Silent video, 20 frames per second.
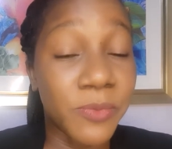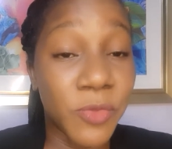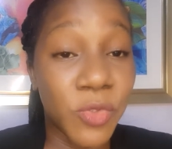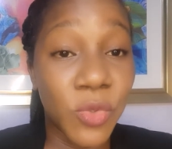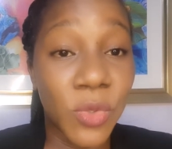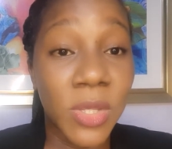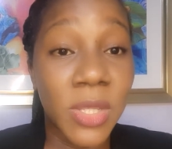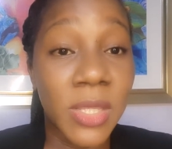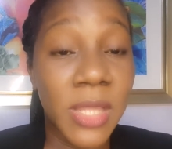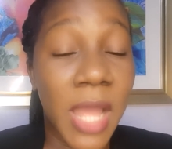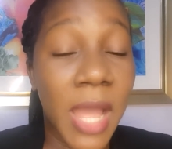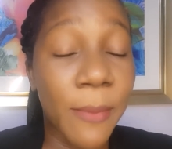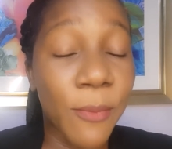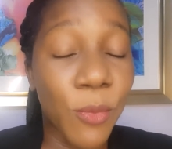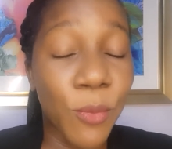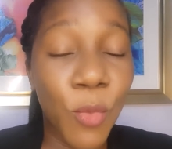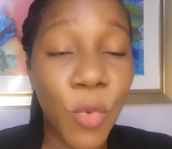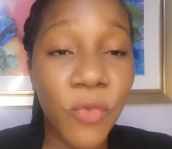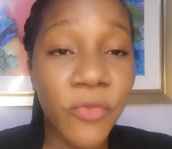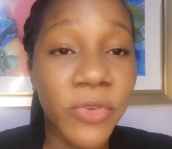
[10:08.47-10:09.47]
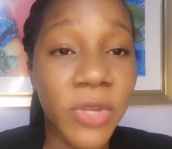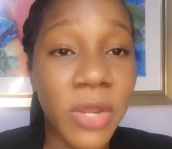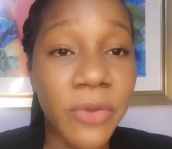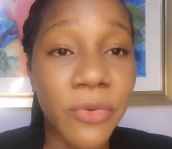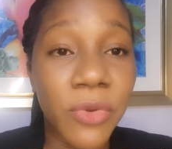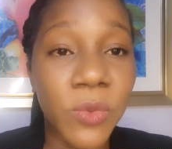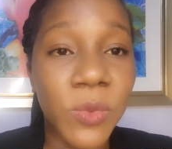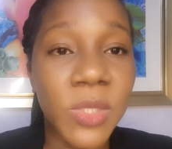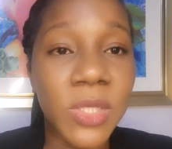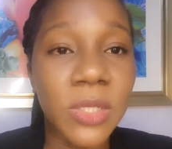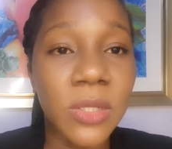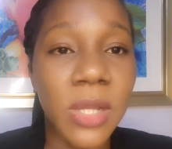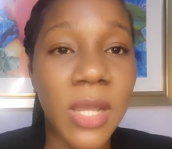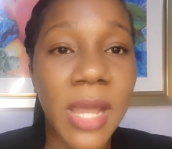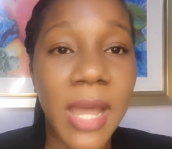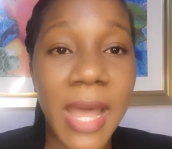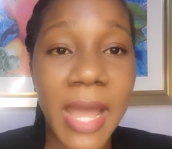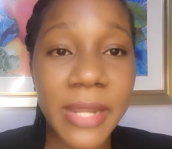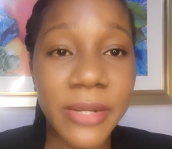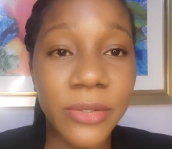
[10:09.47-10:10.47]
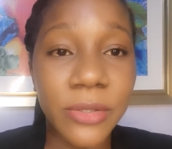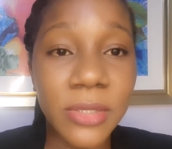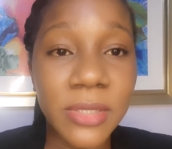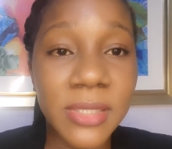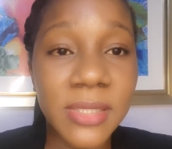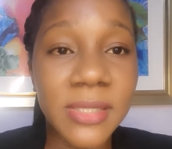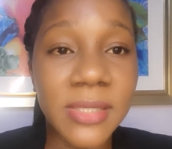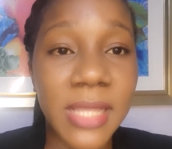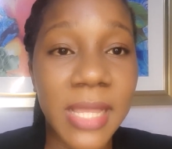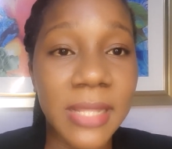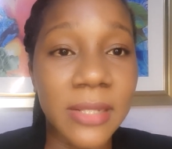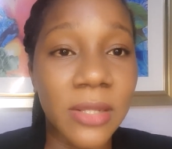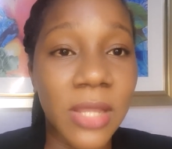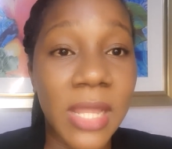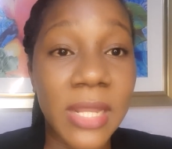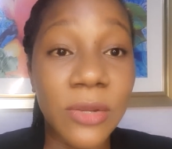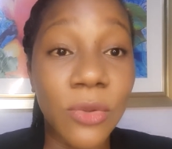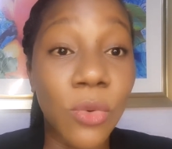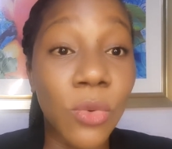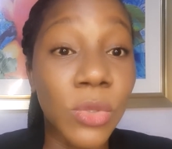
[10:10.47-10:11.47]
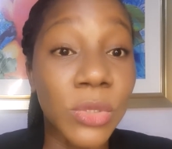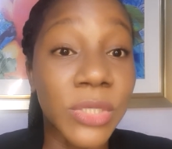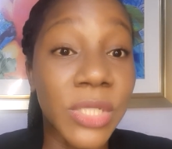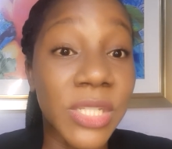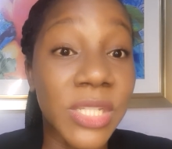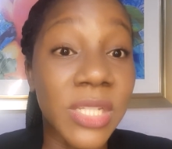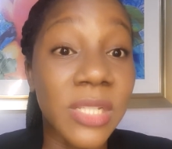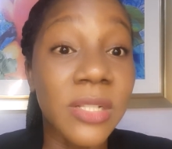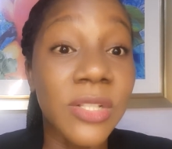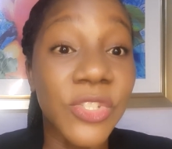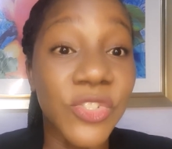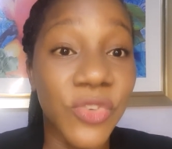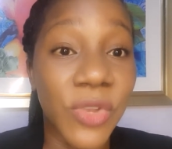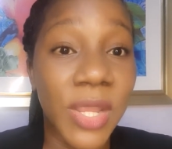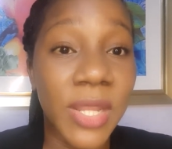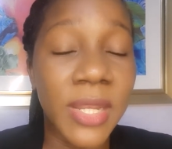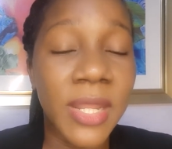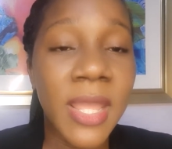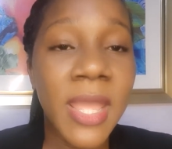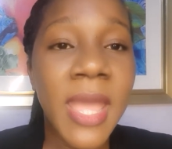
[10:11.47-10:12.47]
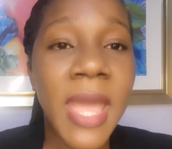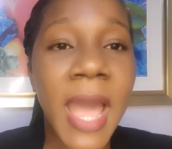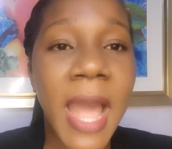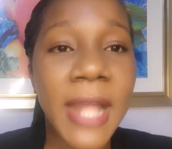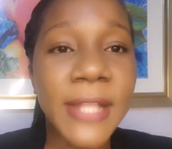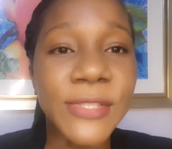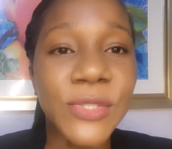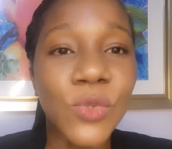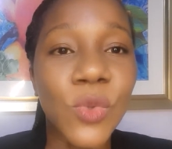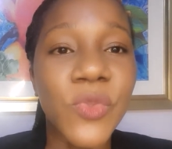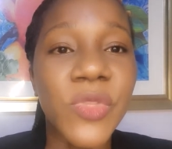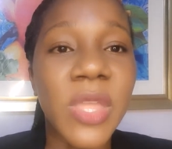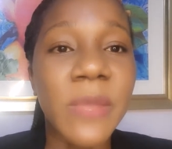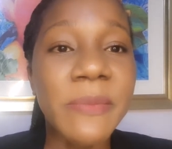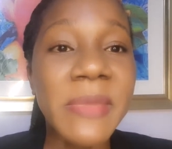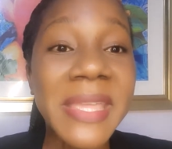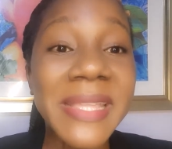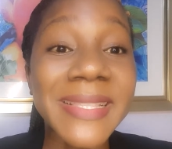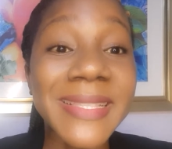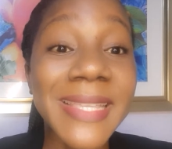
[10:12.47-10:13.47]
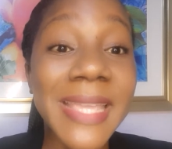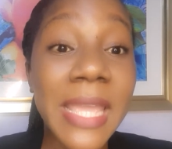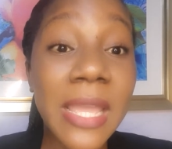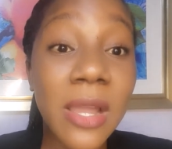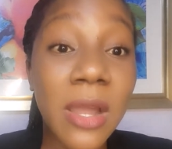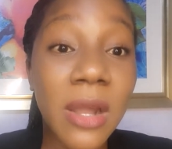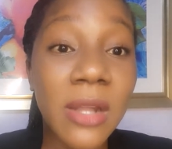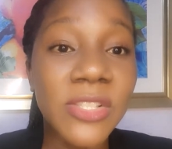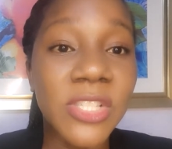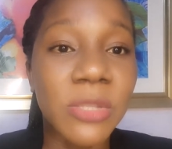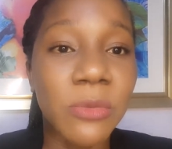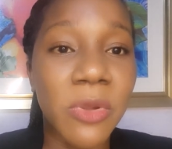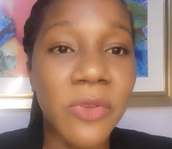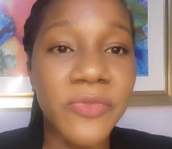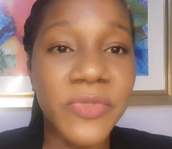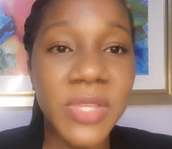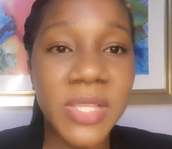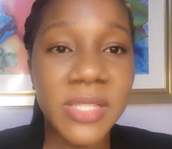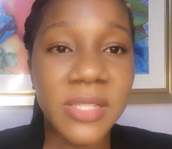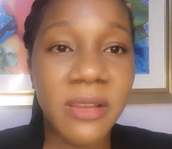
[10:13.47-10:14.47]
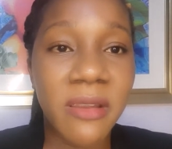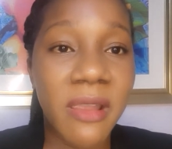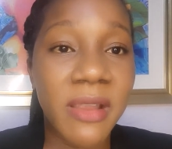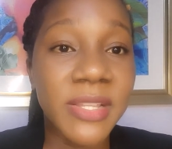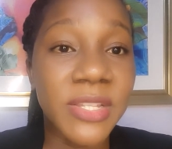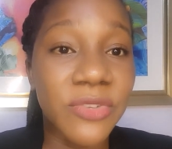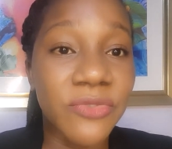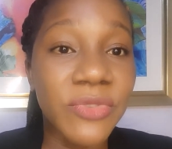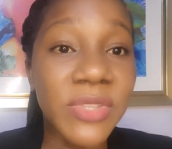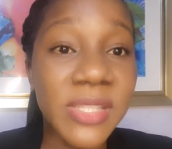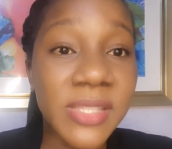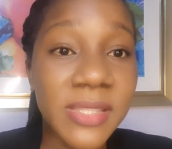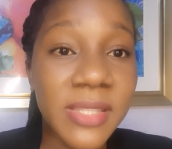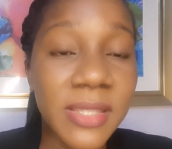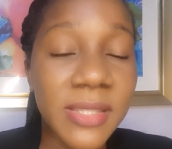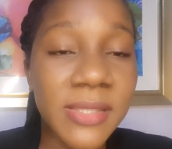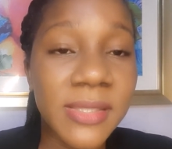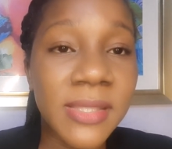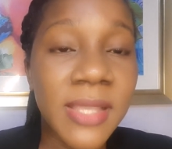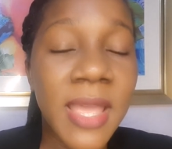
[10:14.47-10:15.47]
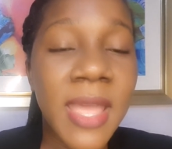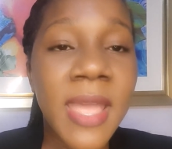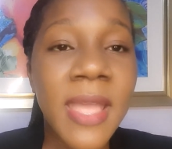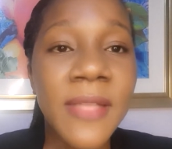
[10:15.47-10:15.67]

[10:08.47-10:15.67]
doing moving around with adults and older children, and so they may take on some of these characteristics.